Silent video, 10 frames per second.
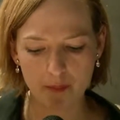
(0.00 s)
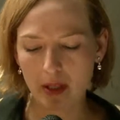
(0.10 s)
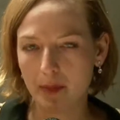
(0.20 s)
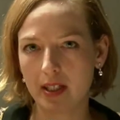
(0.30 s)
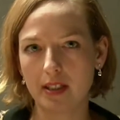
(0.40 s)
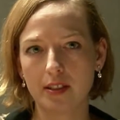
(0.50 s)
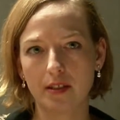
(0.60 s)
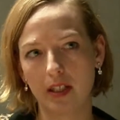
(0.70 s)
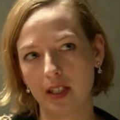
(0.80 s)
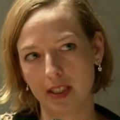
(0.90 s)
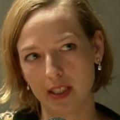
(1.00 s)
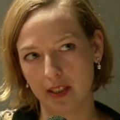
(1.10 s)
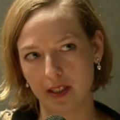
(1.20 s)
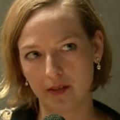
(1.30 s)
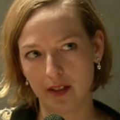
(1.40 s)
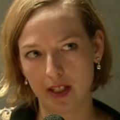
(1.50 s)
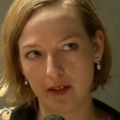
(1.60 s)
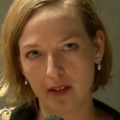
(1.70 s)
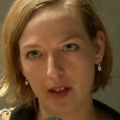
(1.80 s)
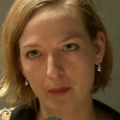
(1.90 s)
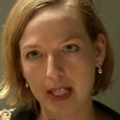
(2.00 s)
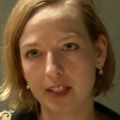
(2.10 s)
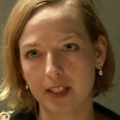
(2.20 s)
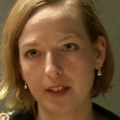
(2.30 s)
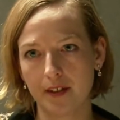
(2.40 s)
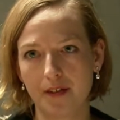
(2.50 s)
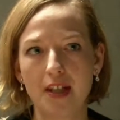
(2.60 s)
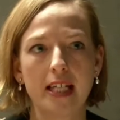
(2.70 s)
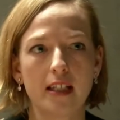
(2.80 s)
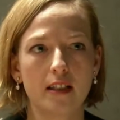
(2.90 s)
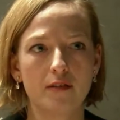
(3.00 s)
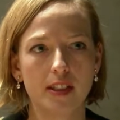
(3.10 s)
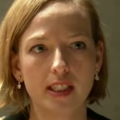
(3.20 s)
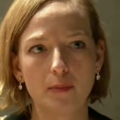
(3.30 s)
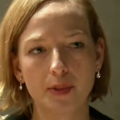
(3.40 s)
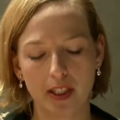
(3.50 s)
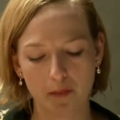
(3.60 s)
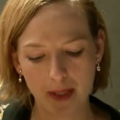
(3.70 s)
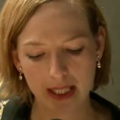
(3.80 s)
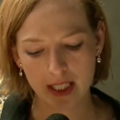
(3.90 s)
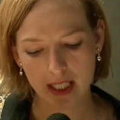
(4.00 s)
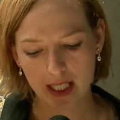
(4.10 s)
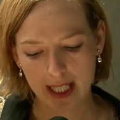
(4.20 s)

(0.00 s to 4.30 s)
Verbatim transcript: Maybe that's not actually a major thing in the reception, but